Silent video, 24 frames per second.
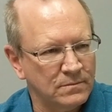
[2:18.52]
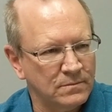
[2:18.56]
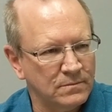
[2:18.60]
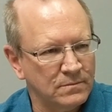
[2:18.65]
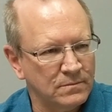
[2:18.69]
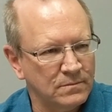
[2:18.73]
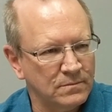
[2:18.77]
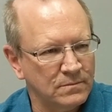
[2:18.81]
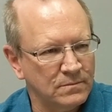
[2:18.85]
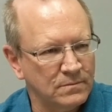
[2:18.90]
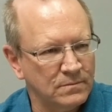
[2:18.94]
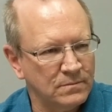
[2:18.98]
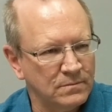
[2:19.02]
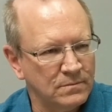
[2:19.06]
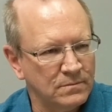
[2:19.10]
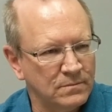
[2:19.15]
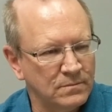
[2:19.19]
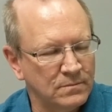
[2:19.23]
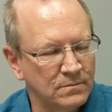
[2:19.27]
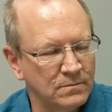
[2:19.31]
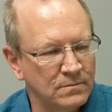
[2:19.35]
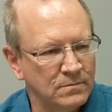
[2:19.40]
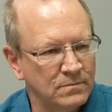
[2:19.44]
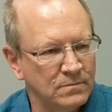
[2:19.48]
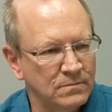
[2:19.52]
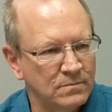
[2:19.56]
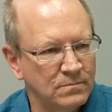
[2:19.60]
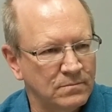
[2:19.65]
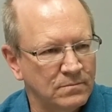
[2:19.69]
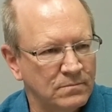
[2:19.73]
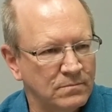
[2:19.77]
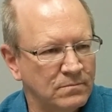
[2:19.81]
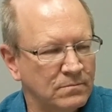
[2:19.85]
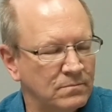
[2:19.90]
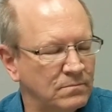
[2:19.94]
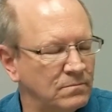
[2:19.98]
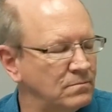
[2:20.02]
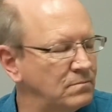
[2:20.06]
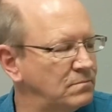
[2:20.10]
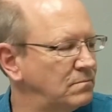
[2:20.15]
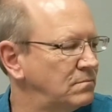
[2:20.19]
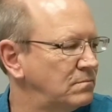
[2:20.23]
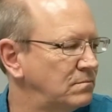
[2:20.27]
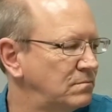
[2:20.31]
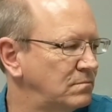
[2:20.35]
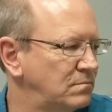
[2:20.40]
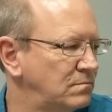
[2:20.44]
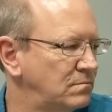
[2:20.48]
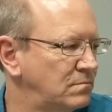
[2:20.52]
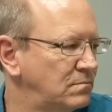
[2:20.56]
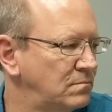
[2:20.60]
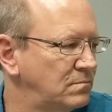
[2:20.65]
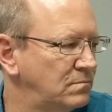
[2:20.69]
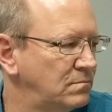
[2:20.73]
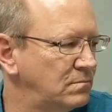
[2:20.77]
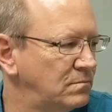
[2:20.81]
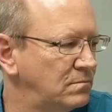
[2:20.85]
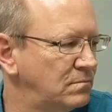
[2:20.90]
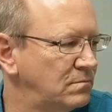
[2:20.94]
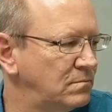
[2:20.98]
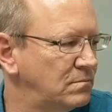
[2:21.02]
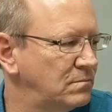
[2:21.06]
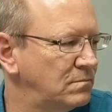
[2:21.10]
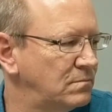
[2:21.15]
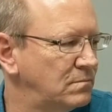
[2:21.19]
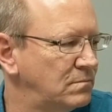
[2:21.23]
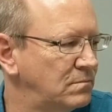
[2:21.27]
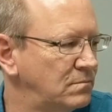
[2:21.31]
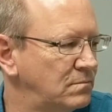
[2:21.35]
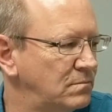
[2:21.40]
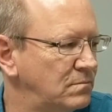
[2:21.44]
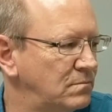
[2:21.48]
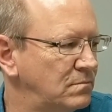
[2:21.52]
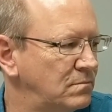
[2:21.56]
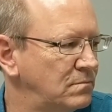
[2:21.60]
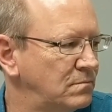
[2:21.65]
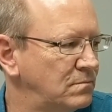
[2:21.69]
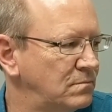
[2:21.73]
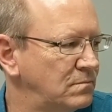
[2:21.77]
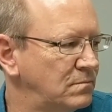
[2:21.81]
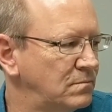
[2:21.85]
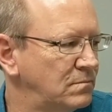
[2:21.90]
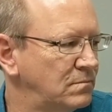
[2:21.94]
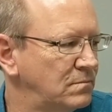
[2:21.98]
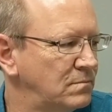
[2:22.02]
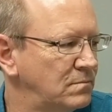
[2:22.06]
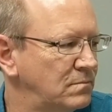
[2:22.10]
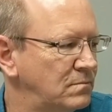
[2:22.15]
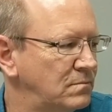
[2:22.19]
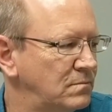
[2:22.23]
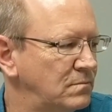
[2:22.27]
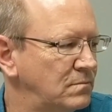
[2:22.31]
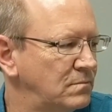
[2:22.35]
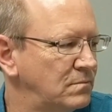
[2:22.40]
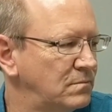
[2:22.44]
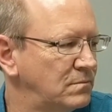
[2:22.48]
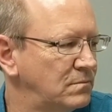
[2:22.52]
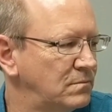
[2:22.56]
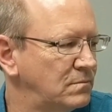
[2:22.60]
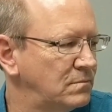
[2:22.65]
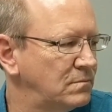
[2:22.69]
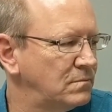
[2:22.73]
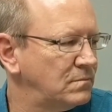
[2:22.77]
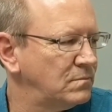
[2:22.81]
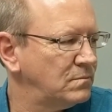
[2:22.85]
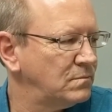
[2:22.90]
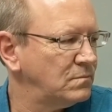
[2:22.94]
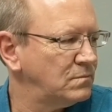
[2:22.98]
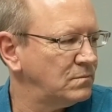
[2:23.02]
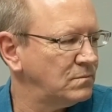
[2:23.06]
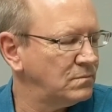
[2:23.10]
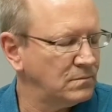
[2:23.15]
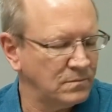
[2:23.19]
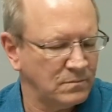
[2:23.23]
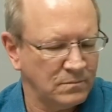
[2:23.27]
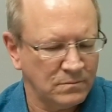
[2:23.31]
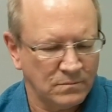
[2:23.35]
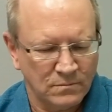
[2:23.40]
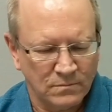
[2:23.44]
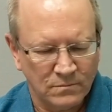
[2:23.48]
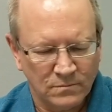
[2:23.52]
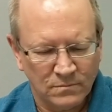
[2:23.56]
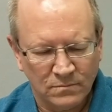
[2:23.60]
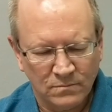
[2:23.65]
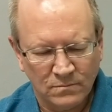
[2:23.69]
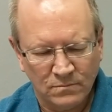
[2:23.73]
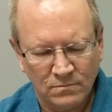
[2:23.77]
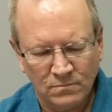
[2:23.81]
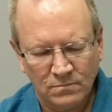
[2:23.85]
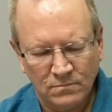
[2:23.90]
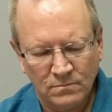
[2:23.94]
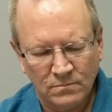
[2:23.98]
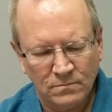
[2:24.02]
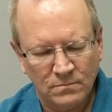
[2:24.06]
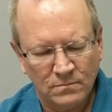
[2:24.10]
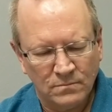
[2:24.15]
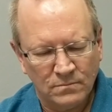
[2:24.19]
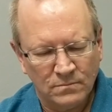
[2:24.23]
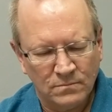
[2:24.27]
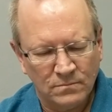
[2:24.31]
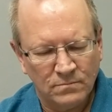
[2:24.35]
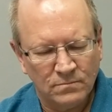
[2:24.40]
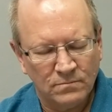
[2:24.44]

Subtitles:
This person isn't speaking.